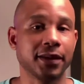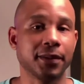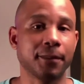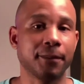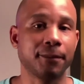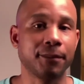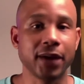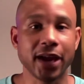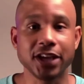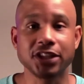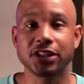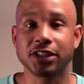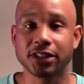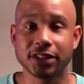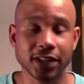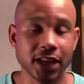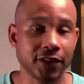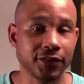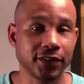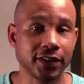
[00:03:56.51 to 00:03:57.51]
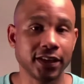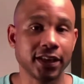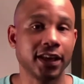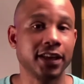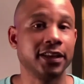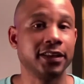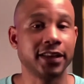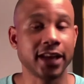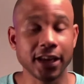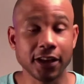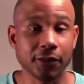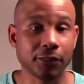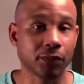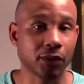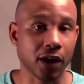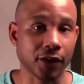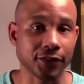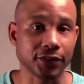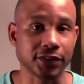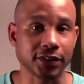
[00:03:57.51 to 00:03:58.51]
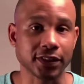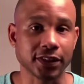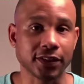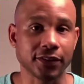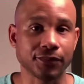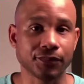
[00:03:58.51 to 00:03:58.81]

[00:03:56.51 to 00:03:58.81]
patient safety and data privacy.